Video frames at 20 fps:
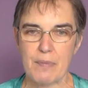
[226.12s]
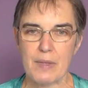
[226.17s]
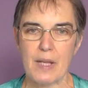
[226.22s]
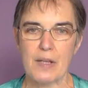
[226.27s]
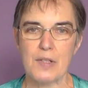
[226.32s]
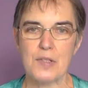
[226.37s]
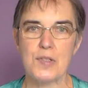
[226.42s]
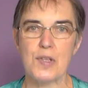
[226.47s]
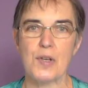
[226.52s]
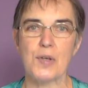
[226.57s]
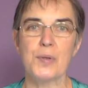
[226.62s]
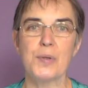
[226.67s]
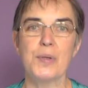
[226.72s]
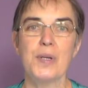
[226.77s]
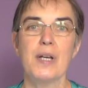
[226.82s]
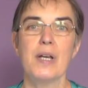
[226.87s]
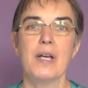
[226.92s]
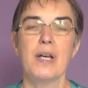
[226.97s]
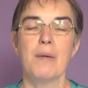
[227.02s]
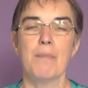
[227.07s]
So
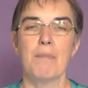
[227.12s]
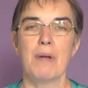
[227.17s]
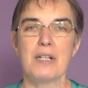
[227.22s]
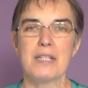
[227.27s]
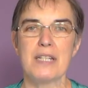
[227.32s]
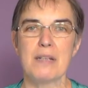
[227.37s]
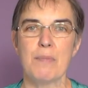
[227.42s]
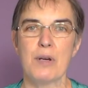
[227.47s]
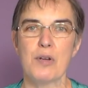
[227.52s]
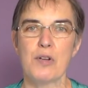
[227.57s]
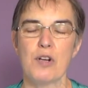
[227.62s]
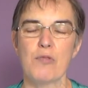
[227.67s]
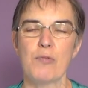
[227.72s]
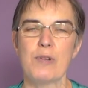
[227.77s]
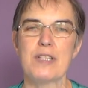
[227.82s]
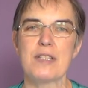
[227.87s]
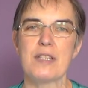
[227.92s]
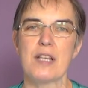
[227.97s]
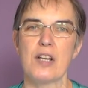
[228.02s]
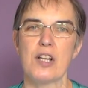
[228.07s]
multimodal
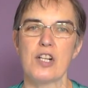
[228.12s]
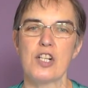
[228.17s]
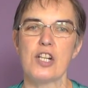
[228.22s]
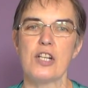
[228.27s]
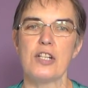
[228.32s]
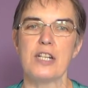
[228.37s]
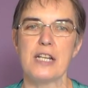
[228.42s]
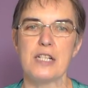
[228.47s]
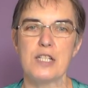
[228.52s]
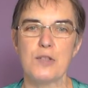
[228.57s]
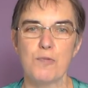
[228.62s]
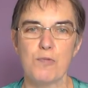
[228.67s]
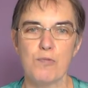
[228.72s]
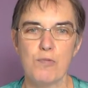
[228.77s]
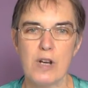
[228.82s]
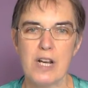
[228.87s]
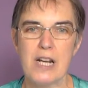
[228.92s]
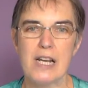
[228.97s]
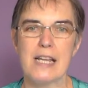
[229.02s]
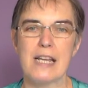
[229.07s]
research needs
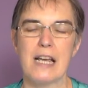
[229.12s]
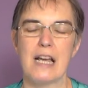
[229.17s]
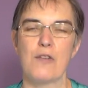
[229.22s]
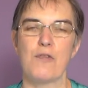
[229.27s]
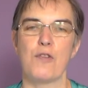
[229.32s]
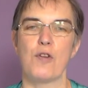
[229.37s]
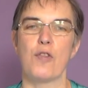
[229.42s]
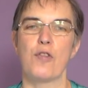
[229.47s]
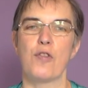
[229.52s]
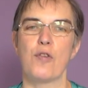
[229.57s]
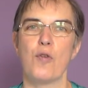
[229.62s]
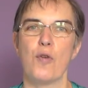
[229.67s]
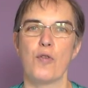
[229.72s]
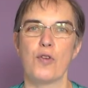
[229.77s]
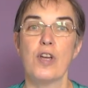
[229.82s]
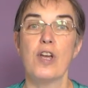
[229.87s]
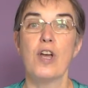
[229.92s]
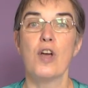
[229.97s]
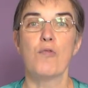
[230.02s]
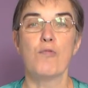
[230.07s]
really careful
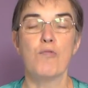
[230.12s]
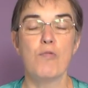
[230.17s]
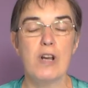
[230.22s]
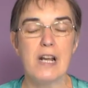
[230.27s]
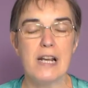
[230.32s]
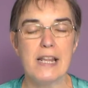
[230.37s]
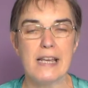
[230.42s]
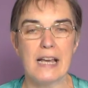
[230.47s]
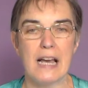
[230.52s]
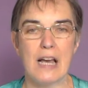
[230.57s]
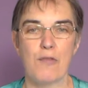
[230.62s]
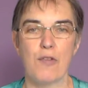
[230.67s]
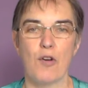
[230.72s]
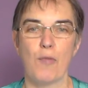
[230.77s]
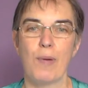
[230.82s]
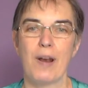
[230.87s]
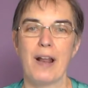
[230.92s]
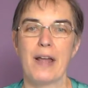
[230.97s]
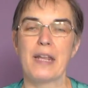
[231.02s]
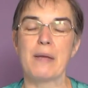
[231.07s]
thought, really careful
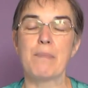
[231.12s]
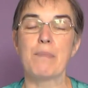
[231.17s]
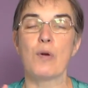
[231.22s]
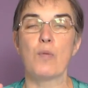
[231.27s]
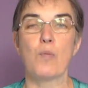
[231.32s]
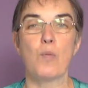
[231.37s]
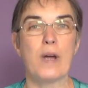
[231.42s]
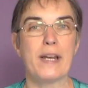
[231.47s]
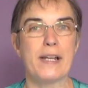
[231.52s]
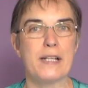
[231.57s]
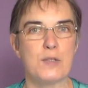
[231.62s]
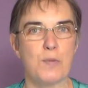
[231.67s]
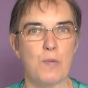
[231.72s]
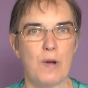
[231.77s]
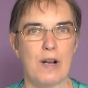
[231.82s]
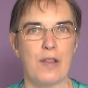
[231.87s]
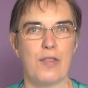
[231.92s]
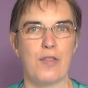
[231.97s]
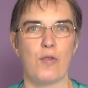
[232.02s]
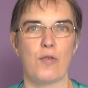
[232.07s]
planning, but when it's
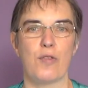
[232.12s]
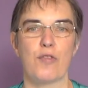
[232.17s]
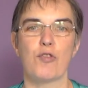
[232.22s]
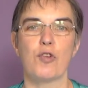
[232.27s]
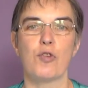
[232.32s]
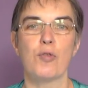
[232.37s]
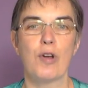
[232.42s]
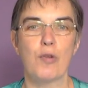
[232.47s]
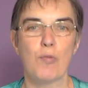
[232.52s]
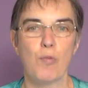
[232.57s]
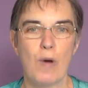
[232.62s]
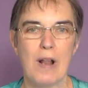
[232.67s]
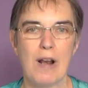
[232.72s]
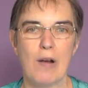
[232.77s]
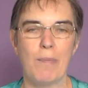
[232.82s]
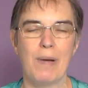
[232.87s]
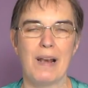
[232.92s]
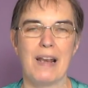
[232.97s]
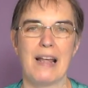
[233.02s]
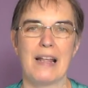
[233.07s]
well thought through and
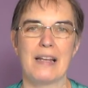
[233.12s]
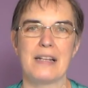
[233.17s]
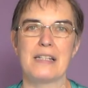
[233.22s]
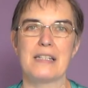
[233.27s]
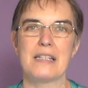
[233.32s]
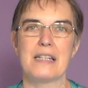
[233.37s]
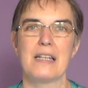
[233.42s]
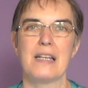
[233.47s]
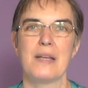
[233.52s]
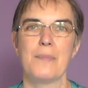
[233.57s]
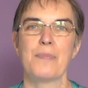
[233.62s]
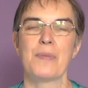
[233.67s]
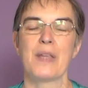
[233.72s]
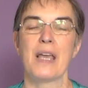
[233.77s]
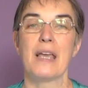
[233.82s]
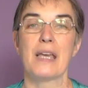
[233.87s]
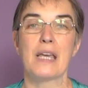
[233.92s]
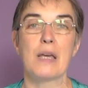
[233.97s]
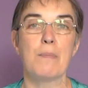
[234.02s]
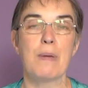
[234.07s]
well planned,
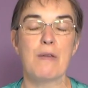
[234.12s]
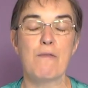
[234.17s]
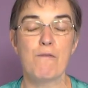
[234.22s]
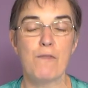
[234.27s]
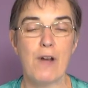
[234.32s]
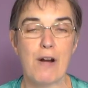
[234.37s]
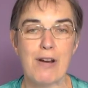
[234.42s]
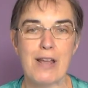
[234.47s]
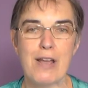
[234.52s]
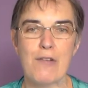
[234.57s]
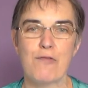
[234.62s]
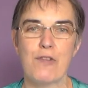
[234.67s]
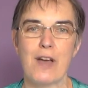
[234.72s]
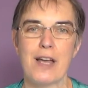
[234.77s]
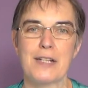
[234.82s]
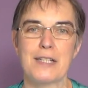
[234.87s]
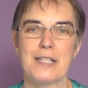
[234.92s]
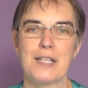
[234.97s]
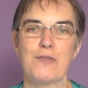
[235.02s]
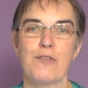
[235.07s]
it can be very
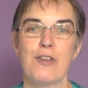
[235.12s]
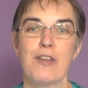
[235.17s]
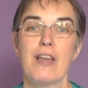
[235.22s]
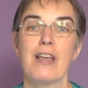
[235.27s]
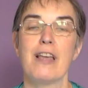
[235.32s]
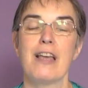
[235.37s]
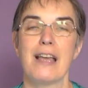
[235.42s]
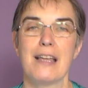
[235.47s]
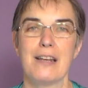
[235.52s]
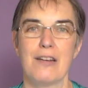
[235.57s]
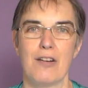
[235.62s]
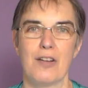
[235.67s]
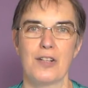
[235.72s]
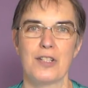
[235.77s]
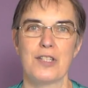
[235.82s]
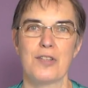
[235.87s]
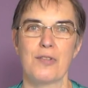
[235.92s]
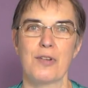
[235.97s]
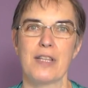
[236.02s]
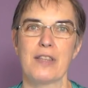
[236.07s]
effective in
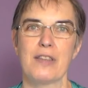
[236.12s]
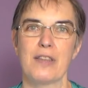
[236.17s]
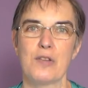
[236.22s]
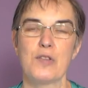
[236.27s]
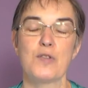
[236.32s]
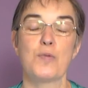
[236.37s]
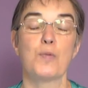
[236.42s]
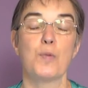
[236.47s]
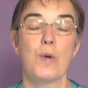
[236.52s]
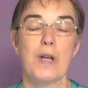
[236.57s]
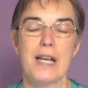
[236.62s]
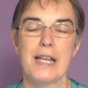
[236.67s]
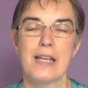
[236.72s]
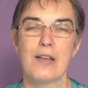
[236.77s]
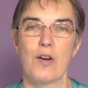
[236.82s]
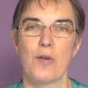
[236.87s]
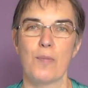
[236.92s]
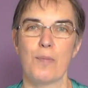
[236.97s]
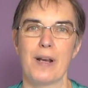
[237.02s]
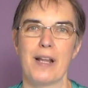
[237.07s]
answering those really
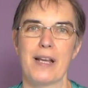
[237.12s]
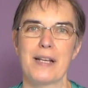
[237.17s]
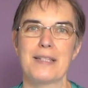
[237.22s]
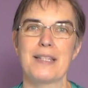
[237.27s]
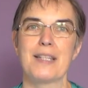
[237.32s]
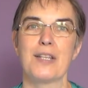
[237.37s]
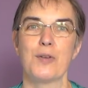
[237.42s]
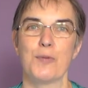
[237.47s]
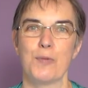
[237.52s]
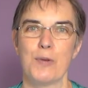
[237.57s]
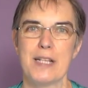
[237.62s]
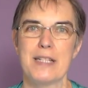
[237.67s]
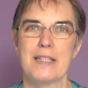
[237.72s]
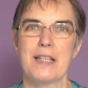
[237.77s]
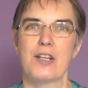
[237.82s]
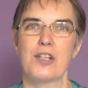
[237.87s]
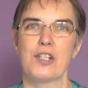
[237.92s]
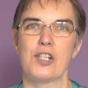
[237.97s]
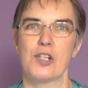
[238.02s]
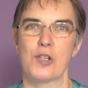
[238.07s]
complex
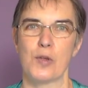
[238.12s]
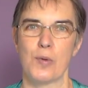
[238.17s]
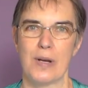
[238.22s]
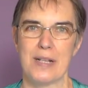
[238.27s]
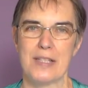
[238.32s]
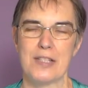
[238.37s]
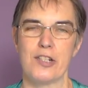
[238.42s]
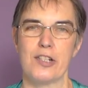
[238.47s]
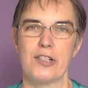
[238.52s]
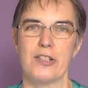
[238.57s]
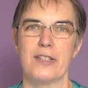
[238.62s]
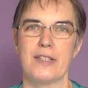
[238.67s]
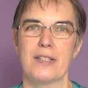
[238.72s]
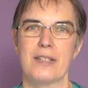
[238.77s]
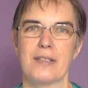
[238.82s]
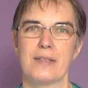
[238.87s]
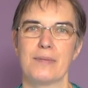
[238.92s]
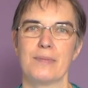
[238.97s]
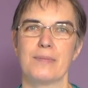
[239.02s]
research questions.